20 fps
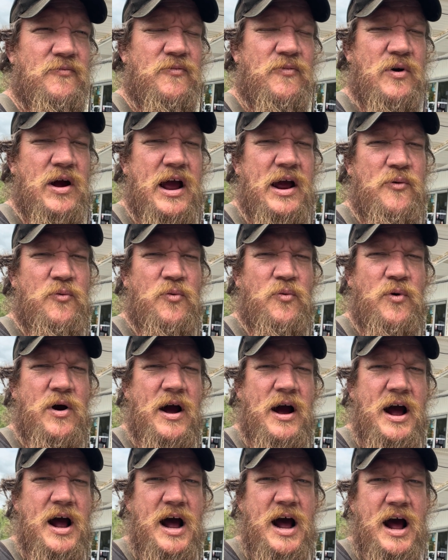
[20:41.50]
And
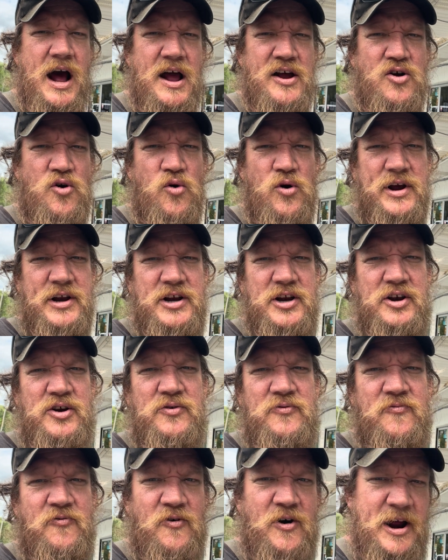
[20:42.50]
I coined a new
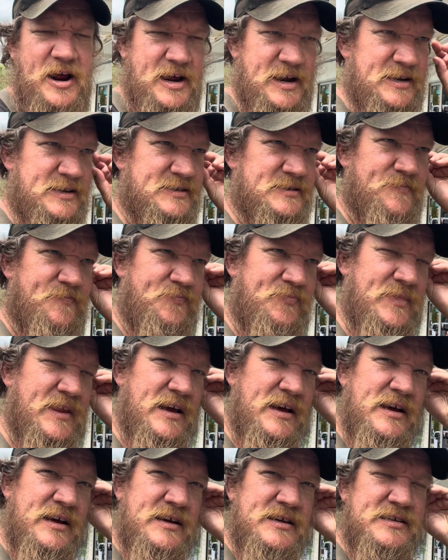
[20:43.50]
phrase.
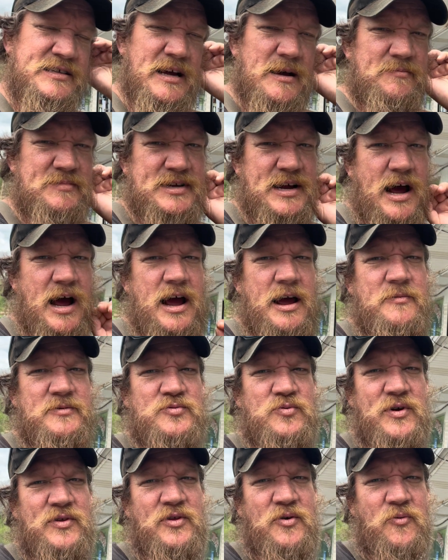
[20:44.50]
Sometimes
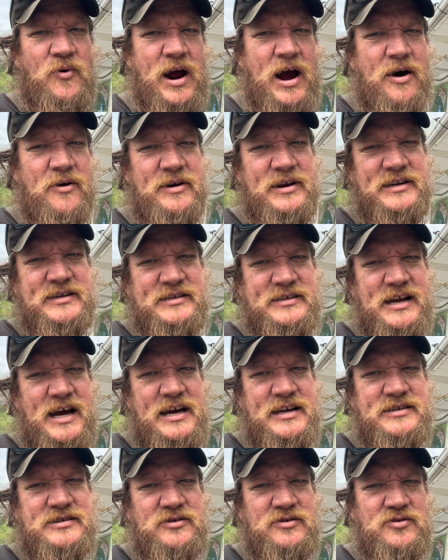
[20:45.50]
when the route is
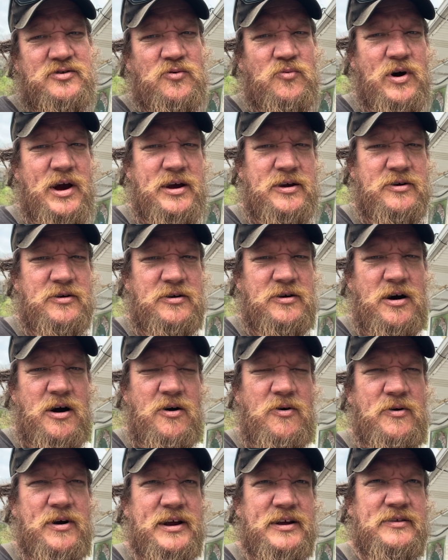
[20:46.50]
nicer the way you're
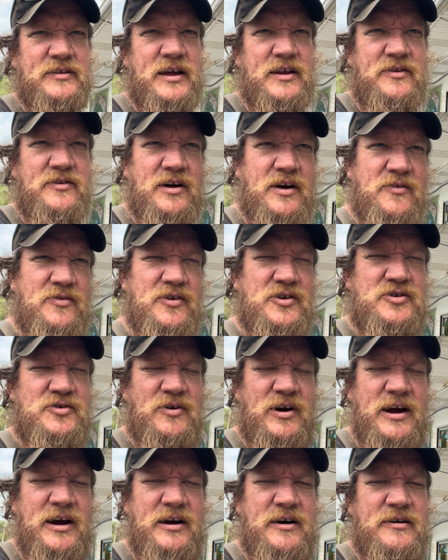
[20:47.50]
going than on the
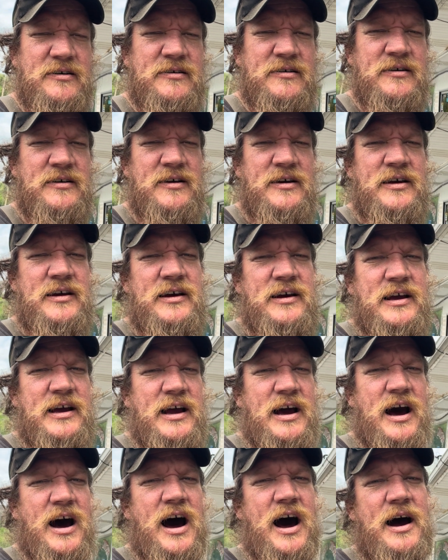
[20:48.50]
trail,
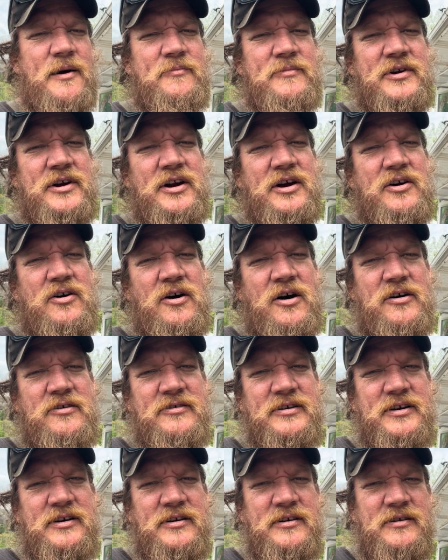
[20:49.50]
I'm going to call
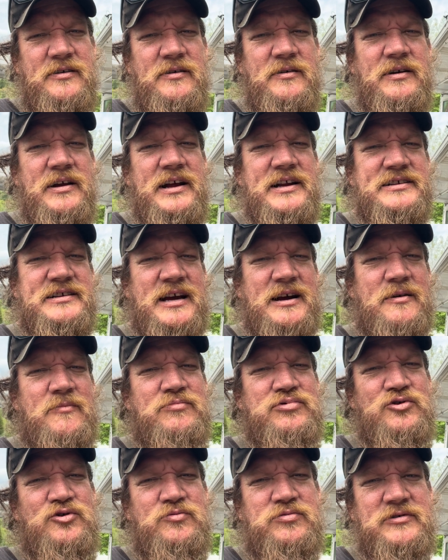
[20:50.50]
it, it's like a
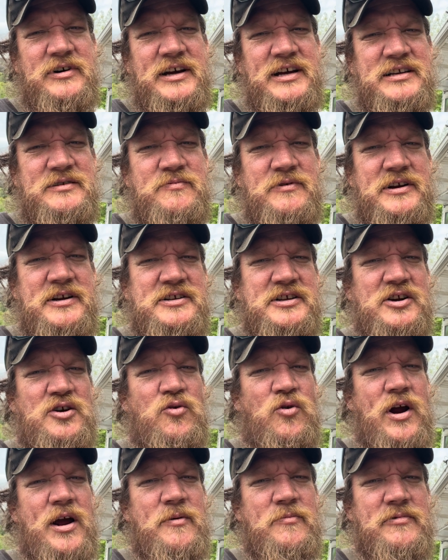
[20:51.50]
blue blaze, but it's a
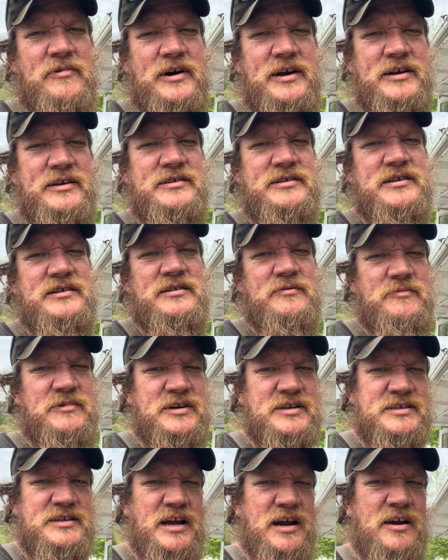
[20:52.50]
gray blaze because I'm going
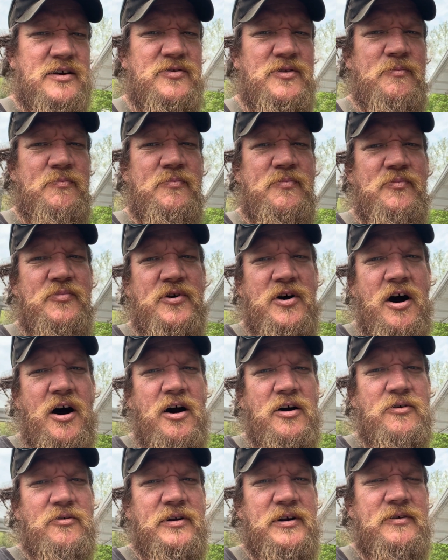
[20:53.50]
to stay on the
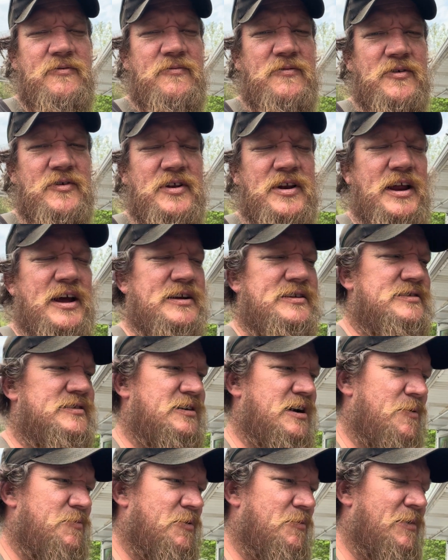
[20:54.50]
concrete for the next
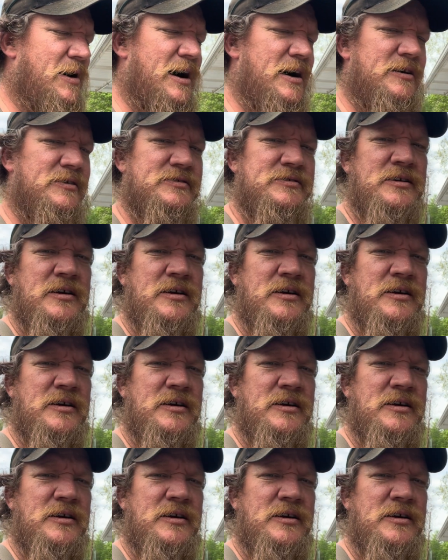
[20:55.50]
couple miles.